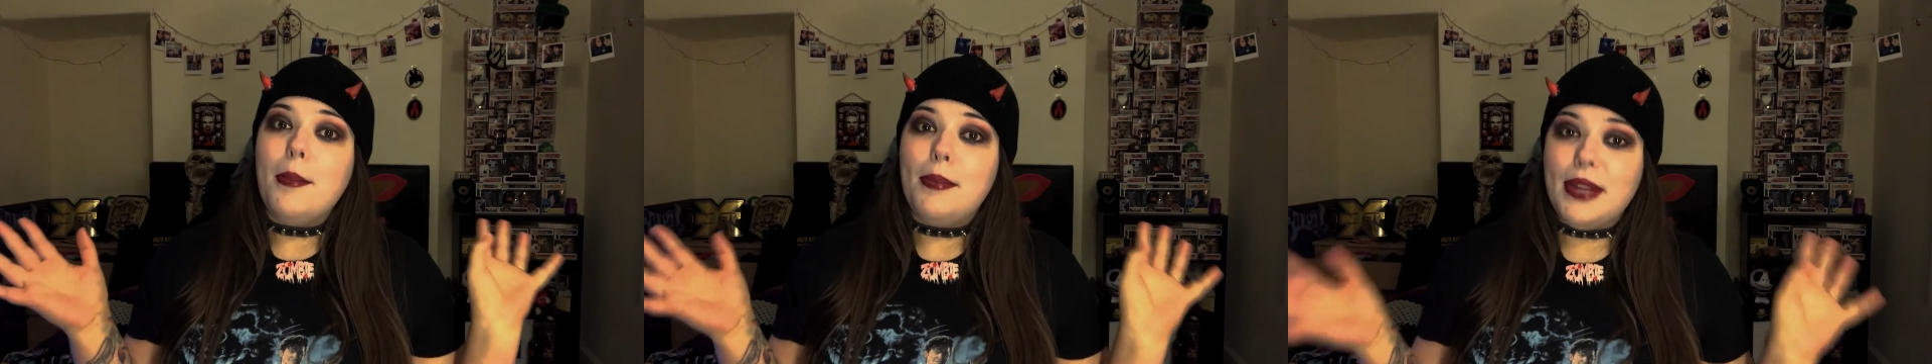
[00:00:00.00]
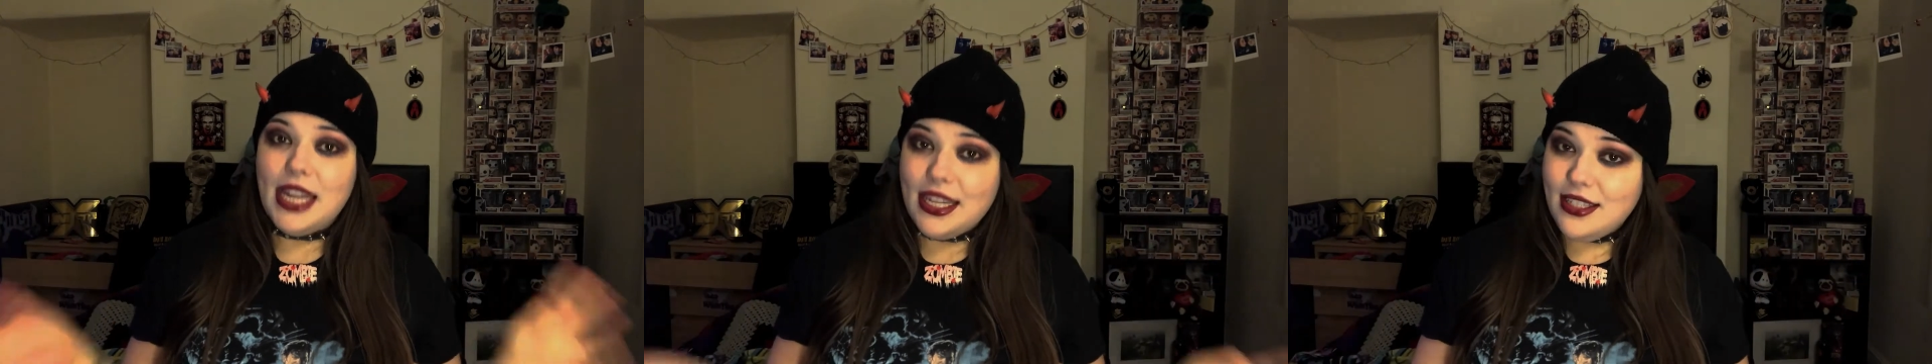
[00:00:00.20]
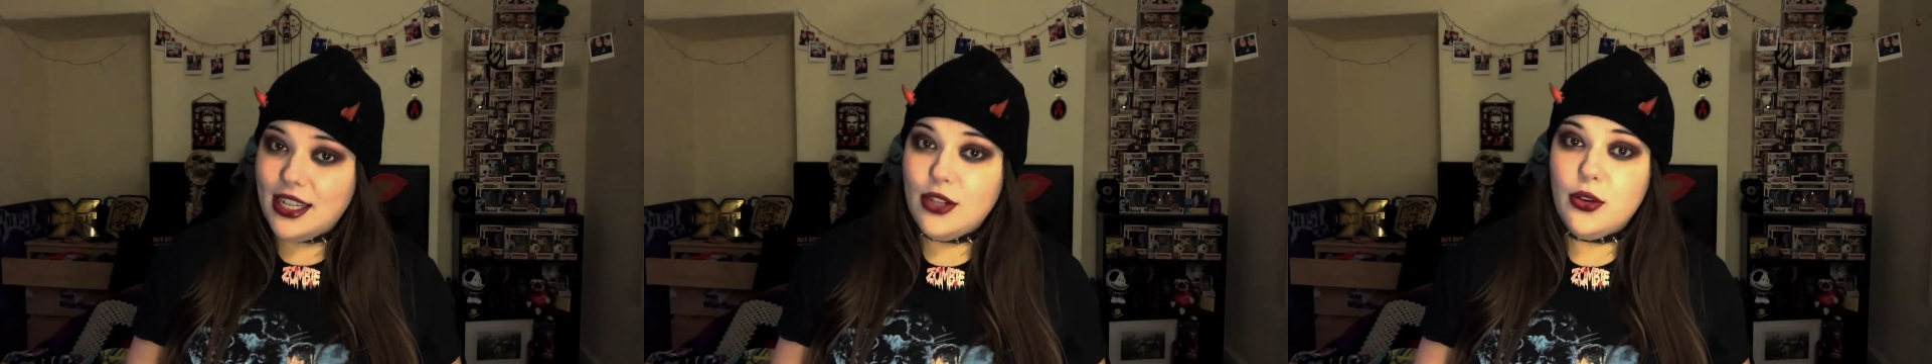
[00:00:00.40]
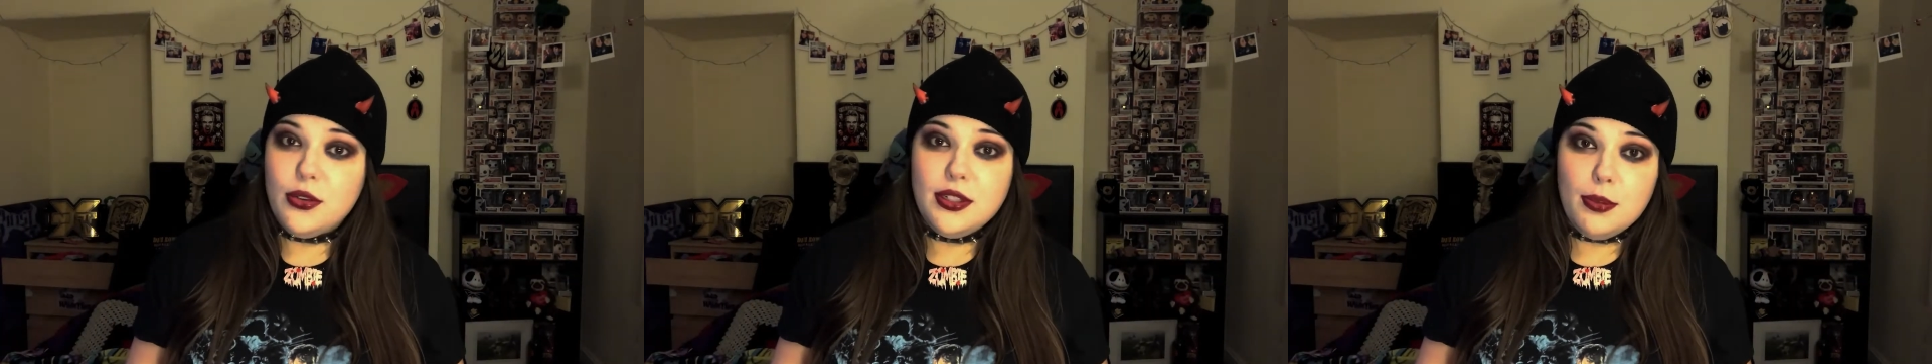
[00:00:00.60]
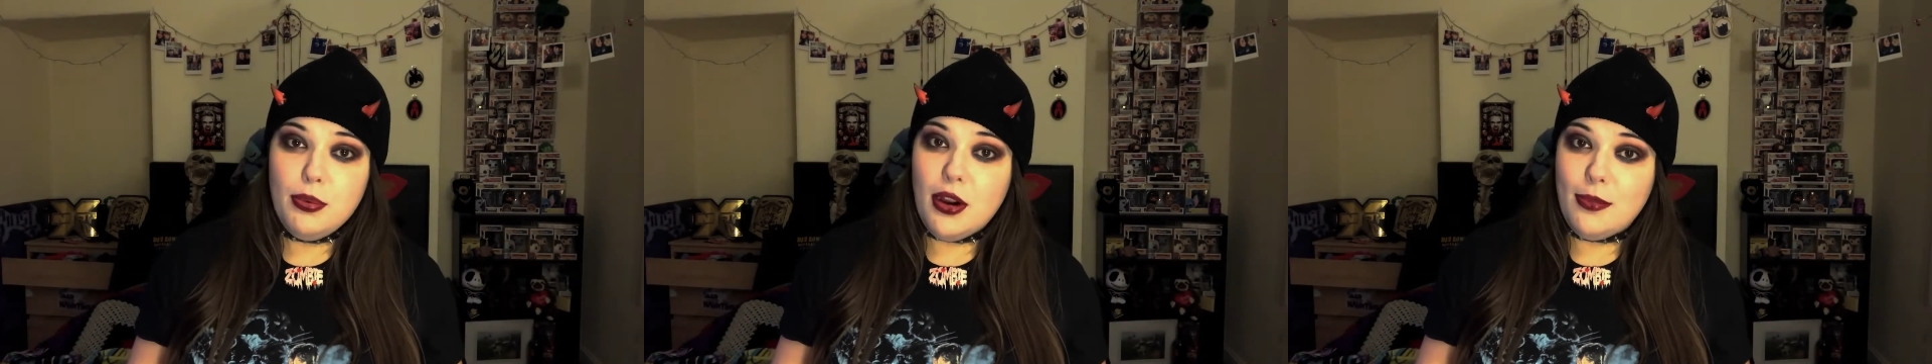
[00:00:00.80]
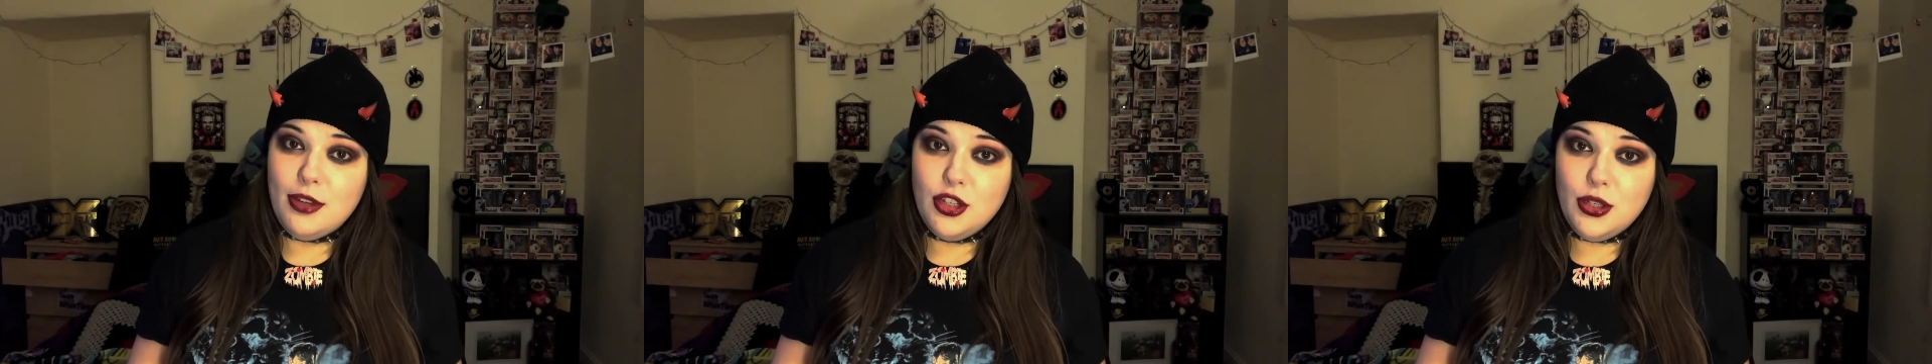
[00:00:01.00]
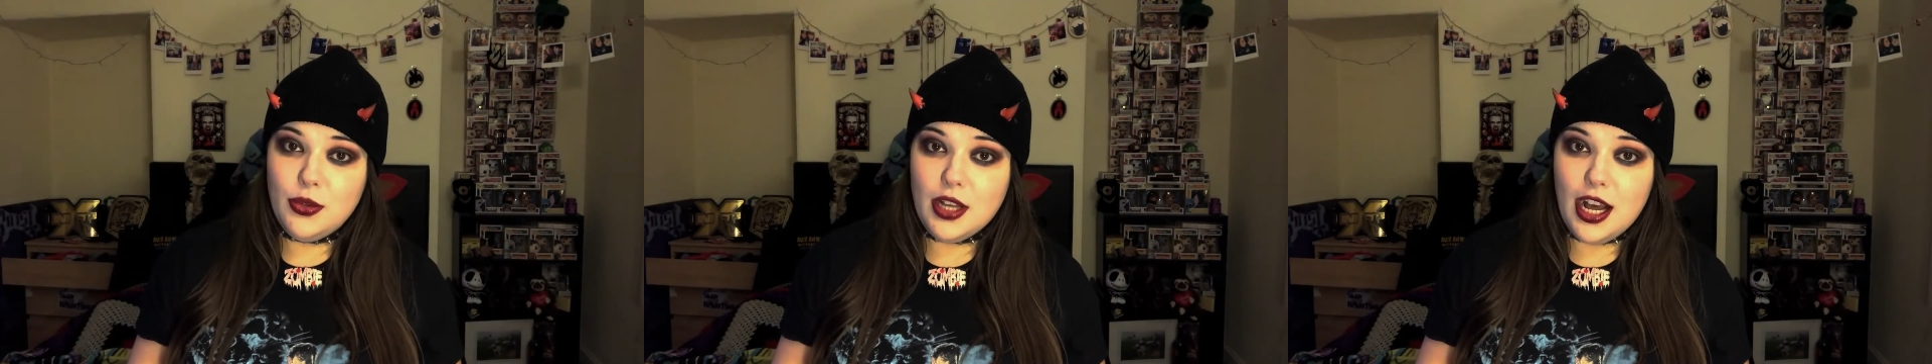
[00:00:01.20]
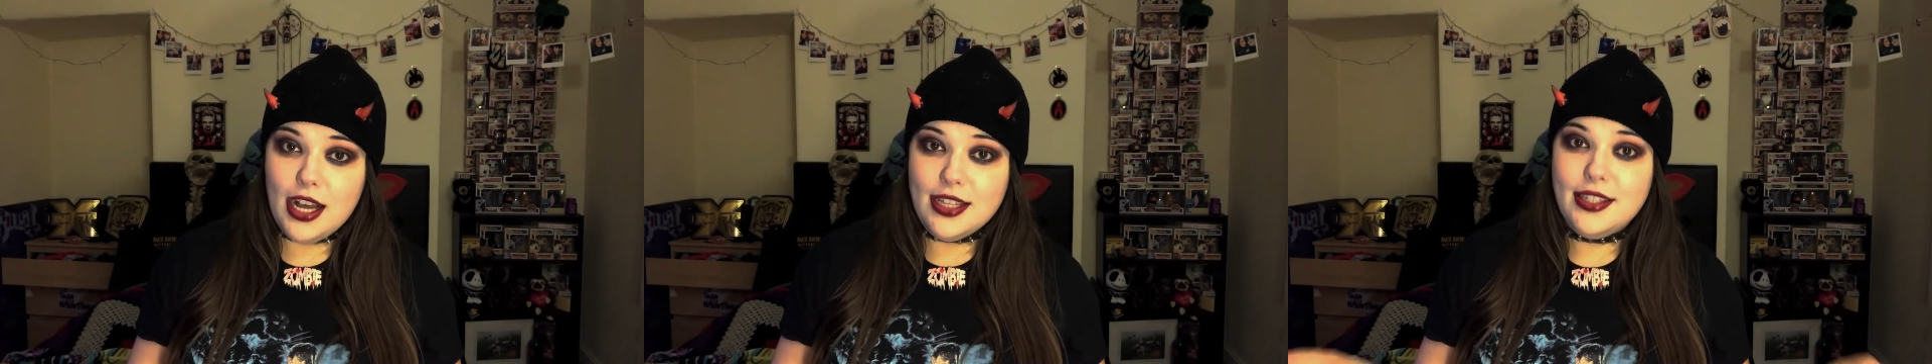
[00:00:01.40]
but I did also promise
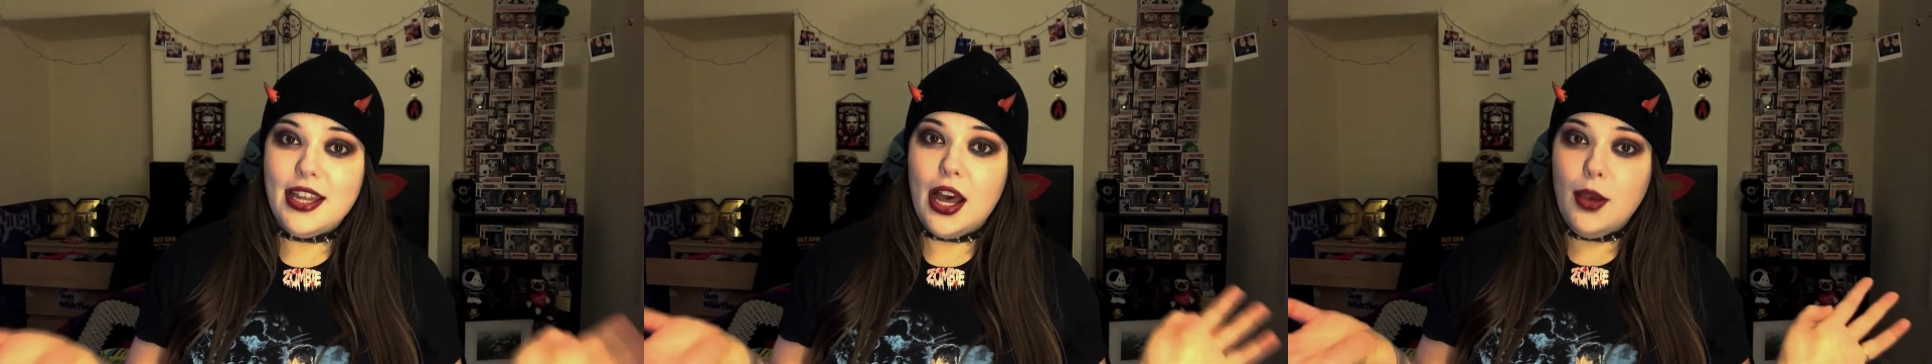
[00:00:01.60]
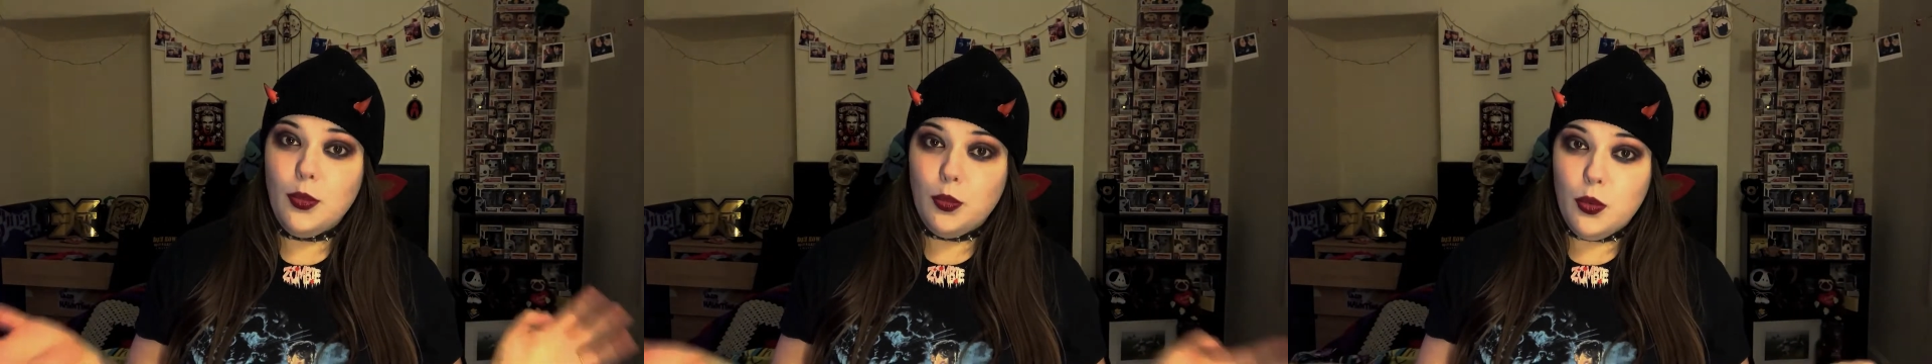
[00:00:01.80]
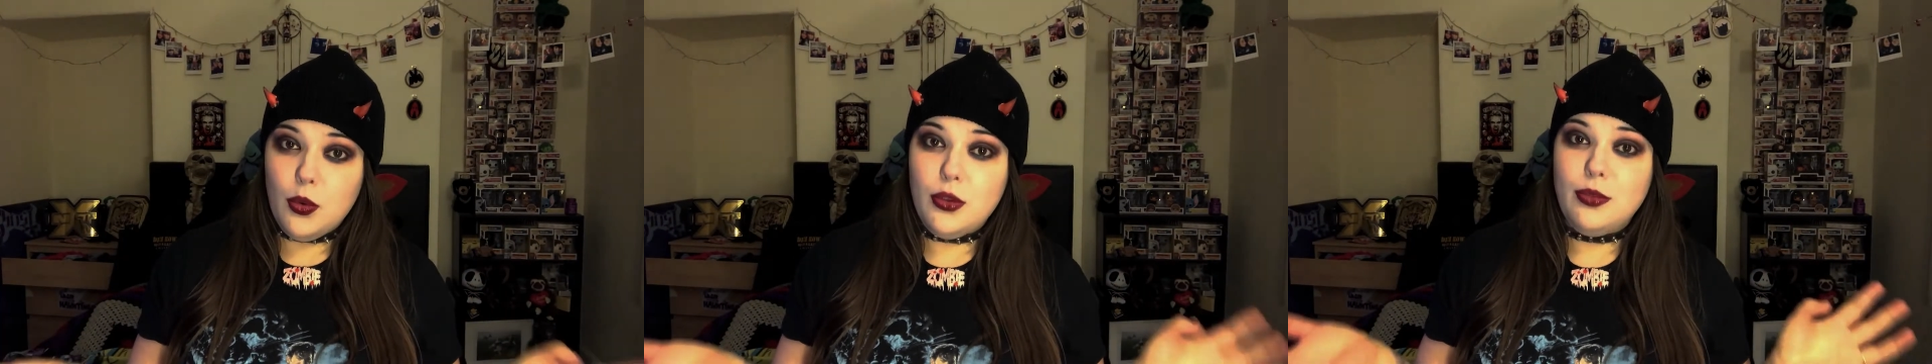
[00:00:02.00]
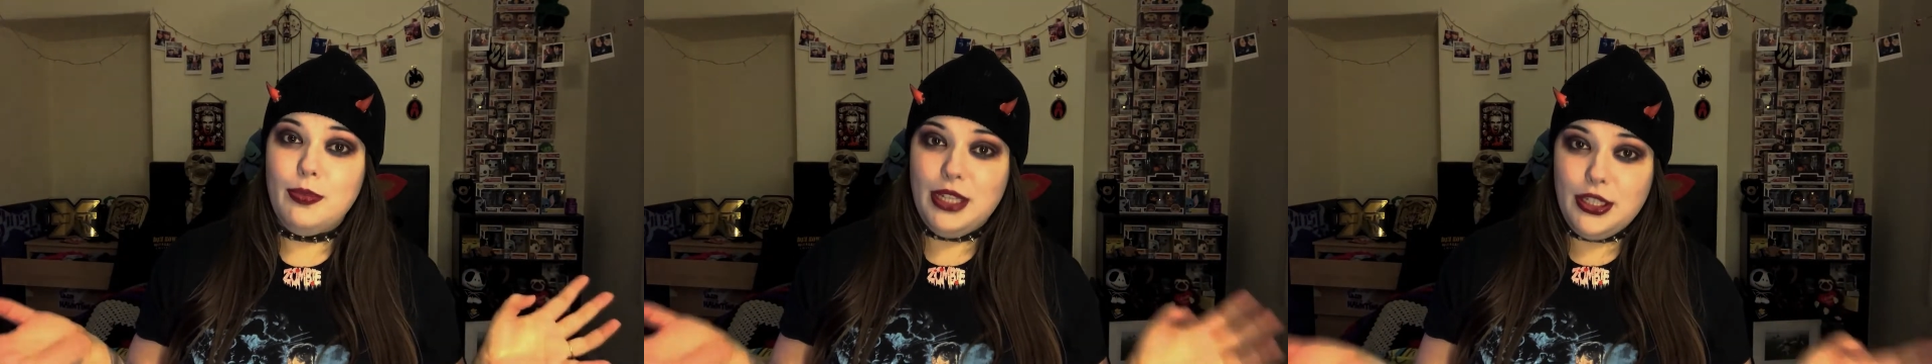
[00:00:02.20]
you guys that I would